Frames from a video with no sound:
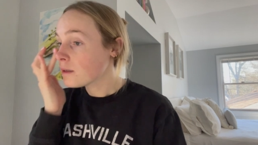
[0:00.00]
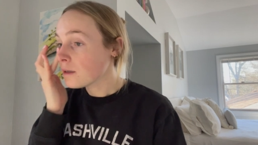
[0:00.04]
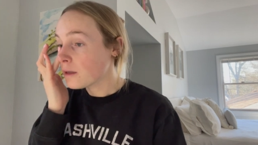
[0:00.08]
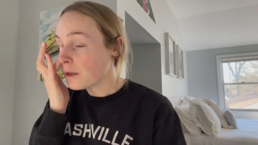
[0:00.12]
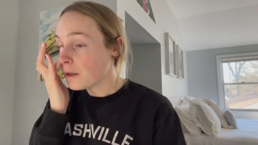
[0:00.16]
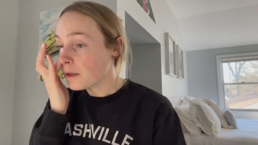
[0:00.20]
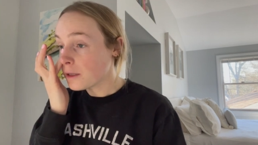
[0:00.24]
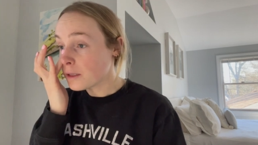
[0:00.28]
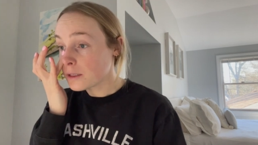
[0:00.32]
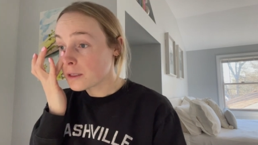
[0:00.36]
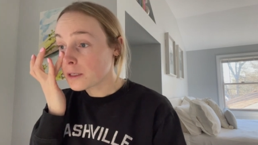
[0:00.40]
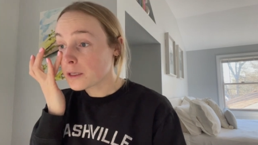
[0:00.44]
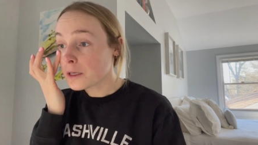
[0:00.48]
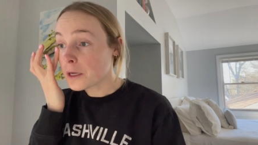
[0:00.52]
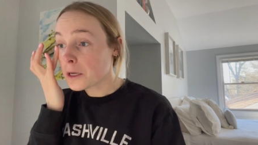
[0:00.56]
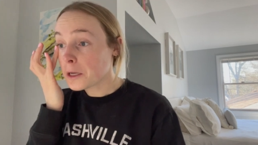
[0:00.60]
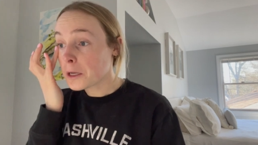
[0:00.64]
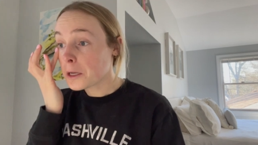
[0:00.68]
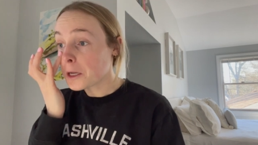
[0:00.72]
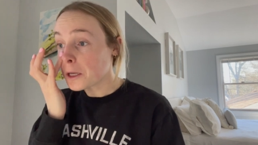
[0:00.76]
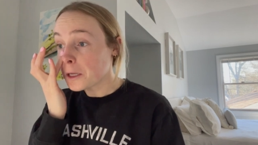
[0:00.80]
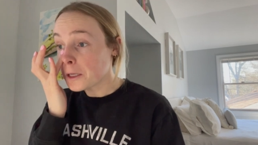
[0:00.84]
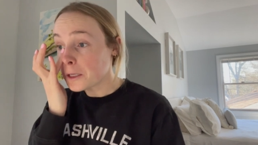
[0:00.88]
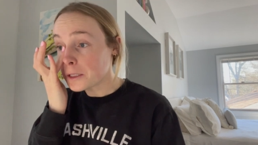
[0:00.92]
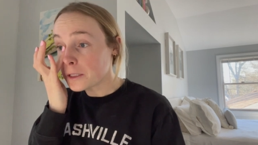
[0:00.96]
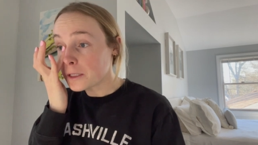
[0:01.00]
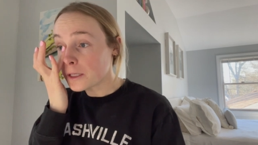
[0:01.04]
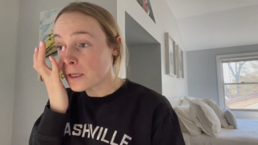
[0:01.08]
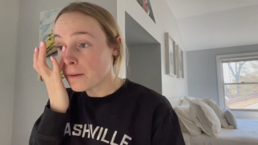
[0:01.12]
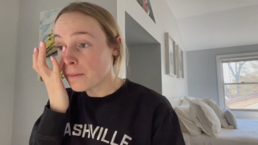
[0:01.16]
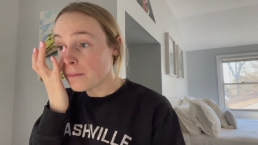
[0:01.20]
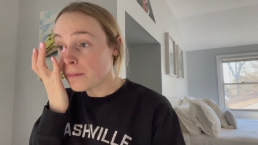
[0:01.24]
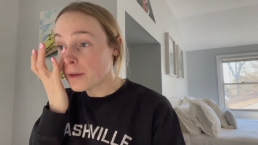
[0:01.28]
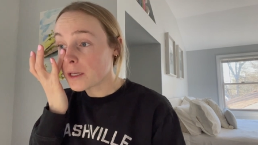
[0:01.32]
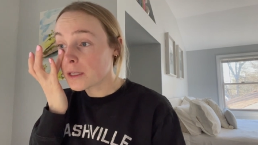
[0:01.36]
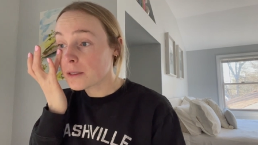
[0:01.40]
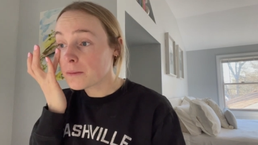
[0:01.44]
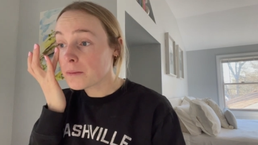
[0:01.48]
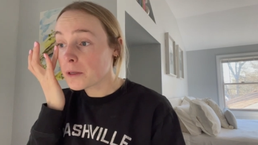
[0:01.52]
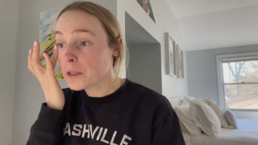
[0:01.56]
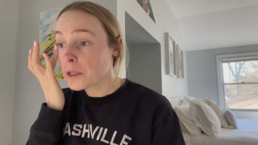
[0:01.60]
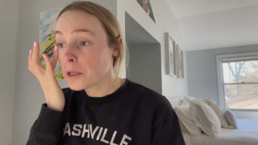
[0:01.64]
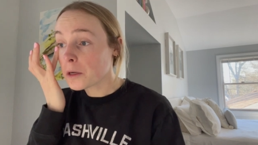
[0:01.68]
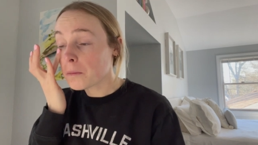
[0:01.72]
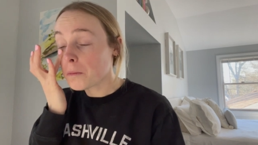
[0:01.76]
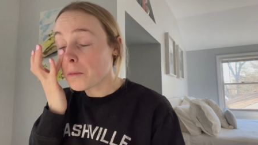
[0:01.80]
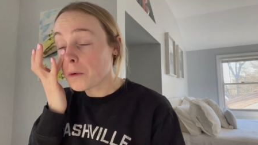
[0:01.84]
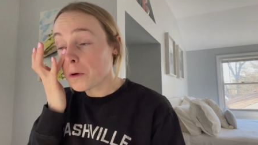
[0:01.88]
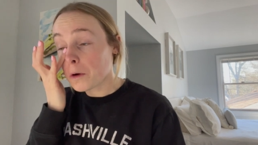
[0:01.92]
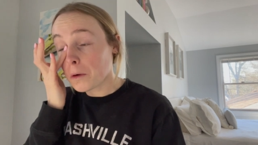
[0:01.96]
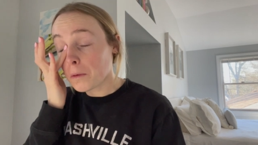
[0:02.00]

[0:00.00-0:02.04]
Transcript: it's good because it makes me look more